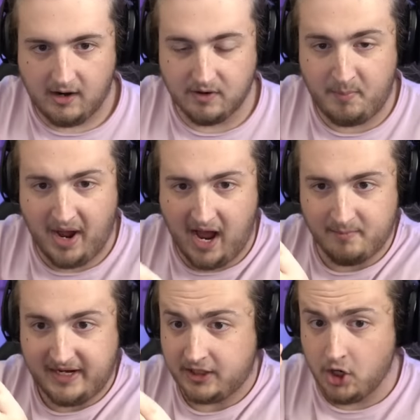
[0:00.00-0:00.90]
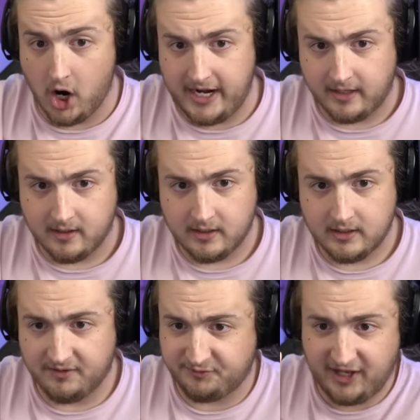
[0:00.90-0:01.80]
A Rabombi. Good.
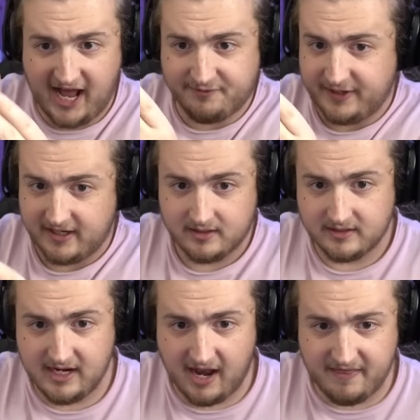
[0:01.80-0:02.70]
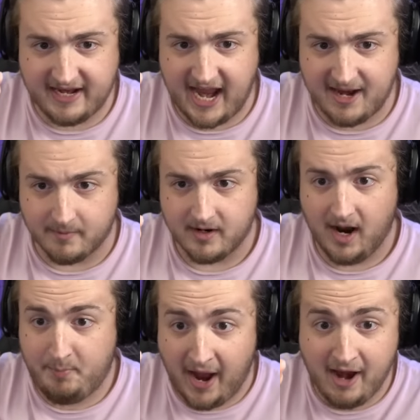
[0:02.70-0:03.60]
A Flaffy. Not in the game.
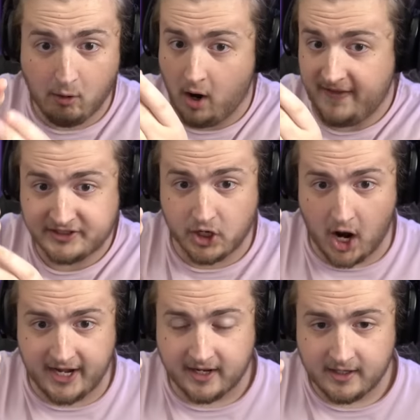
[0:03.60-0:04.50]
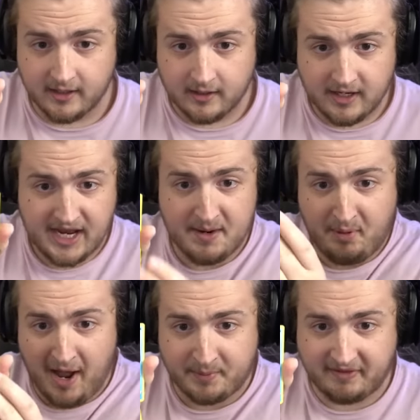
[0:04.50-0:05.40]
A Pyroar. That's good.
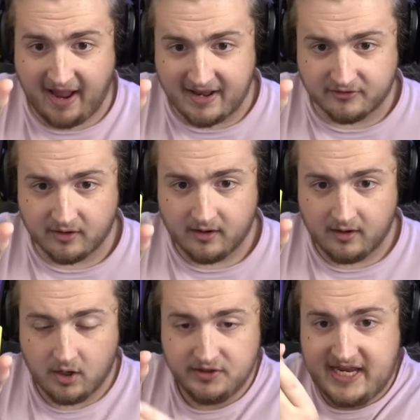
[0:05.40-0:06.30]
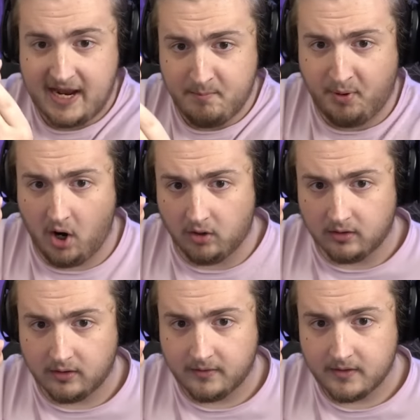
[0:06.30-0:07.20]
Hippopotas. Timpool.
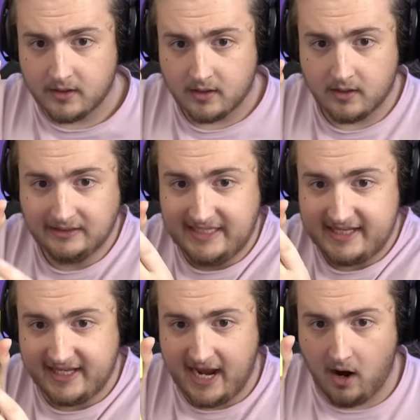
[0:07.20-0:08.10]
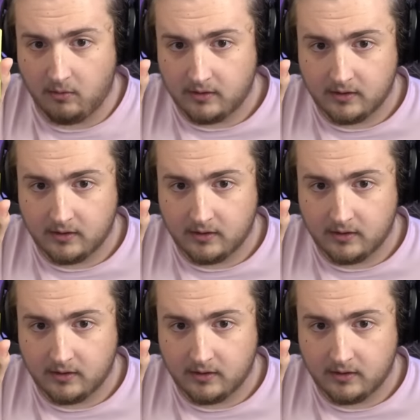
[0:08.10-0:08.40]
Litleo.